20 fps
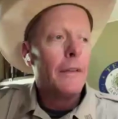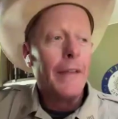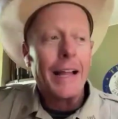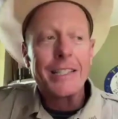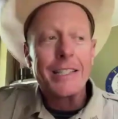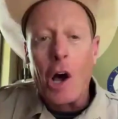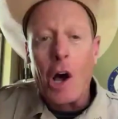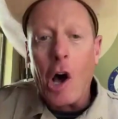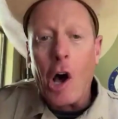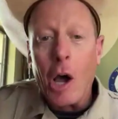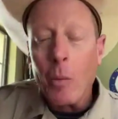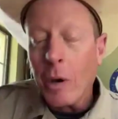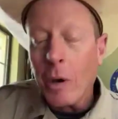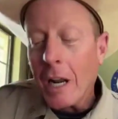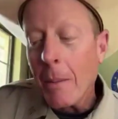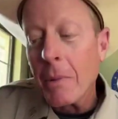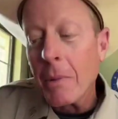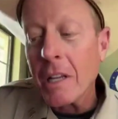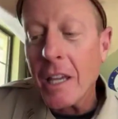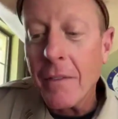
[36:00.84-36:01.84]
that's a hot
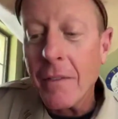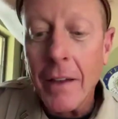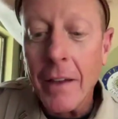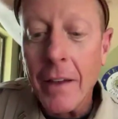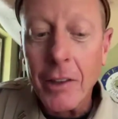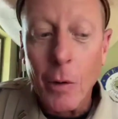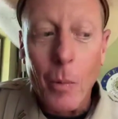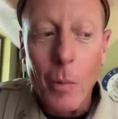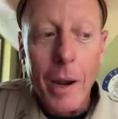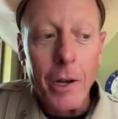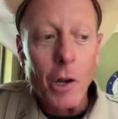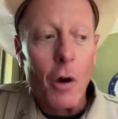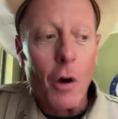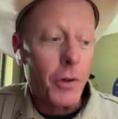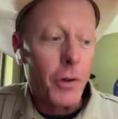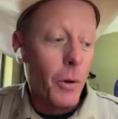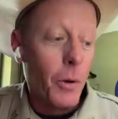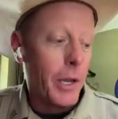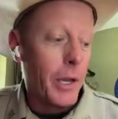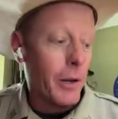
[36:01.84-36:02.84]
one. I'm going to give that to
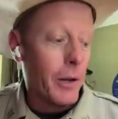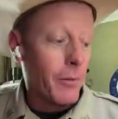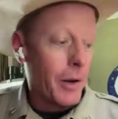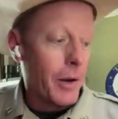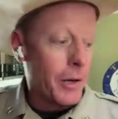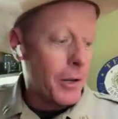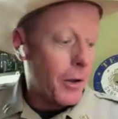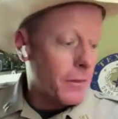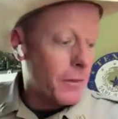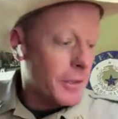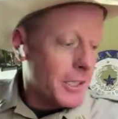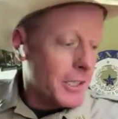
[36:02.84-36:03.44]
Randolph. Go ahead, oh, Randolph.